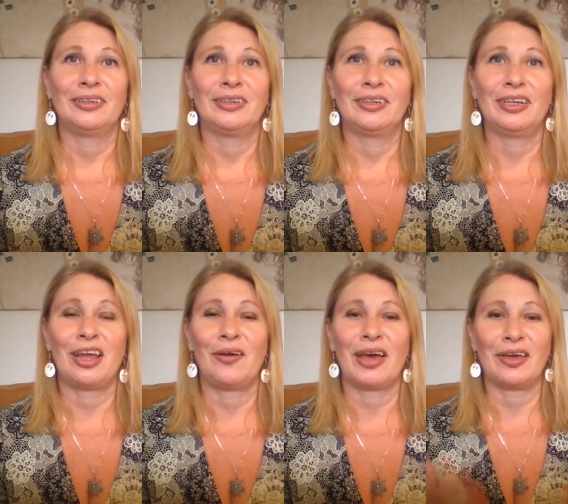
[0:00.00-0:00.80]
You
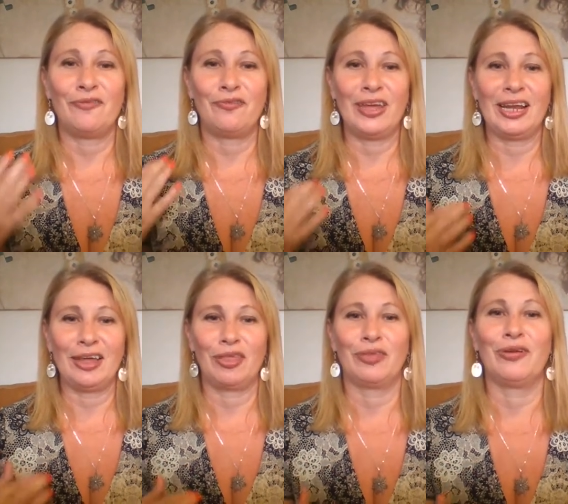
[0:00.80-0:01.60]
know, I can feel
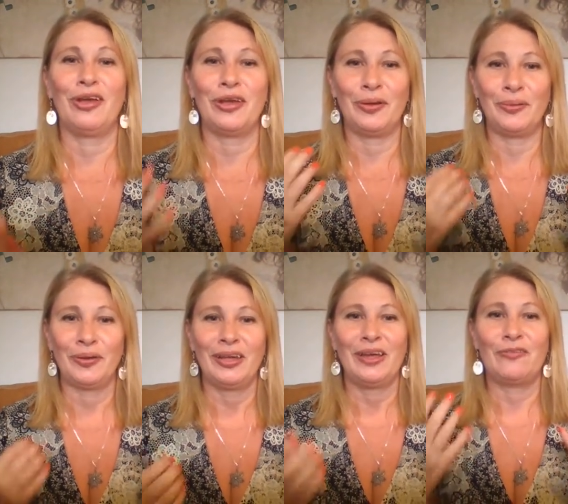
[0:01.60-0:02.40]
it
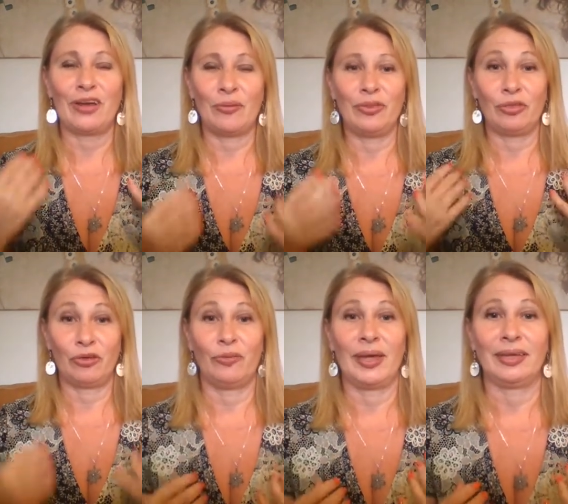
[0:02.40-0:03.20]
flowing
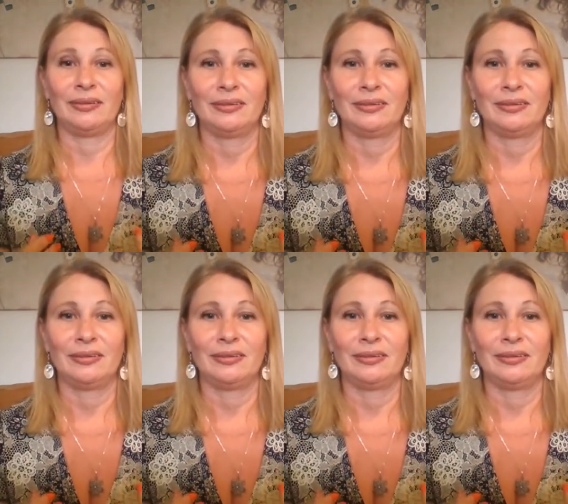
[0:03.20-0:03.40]
through me.